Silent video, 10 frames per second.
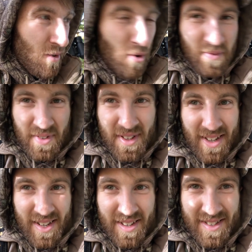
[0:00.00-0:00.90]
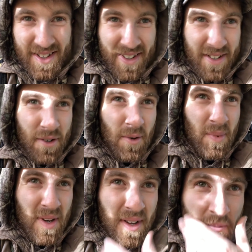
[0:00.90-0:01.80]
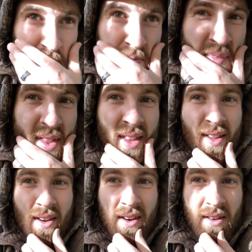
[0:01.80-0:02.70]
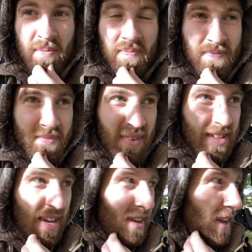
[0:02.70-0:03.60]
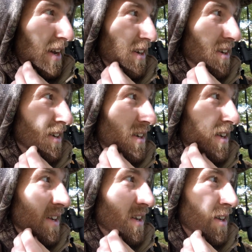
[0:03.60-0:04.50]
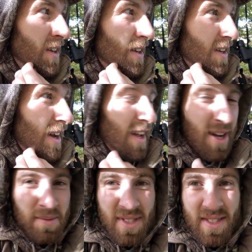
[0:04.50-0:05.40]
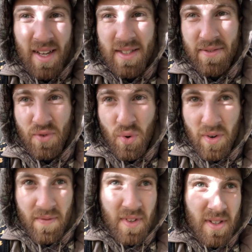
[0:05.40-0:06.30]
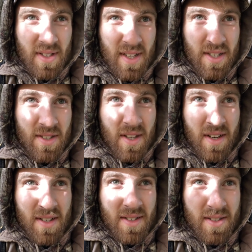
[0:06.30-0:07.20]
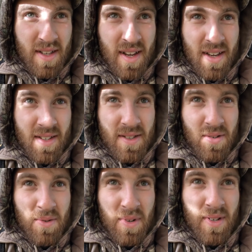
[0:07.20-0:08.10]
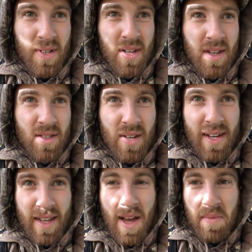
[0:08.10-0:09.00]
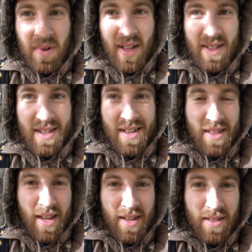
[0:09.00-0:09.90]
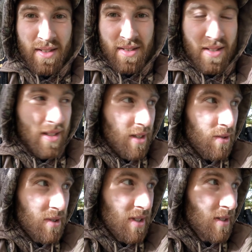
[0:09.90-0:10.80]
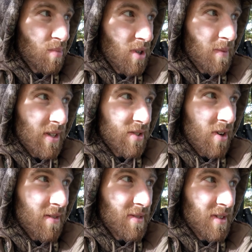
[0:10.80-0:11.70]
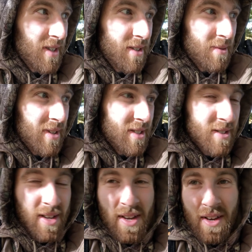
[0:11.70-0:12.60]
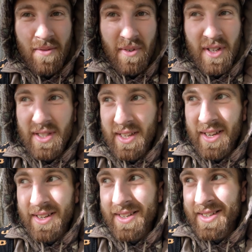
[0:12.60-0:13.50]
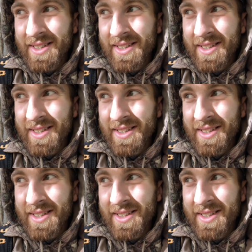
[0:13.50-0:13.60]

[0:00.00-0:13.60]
Hopefully you can hear this audio, but my dad and I are on opposite sides of the cornfield that they just cut today, so we're trying to capitalize on that because usually it's a pretty big draw for the deer when it's freshly cut.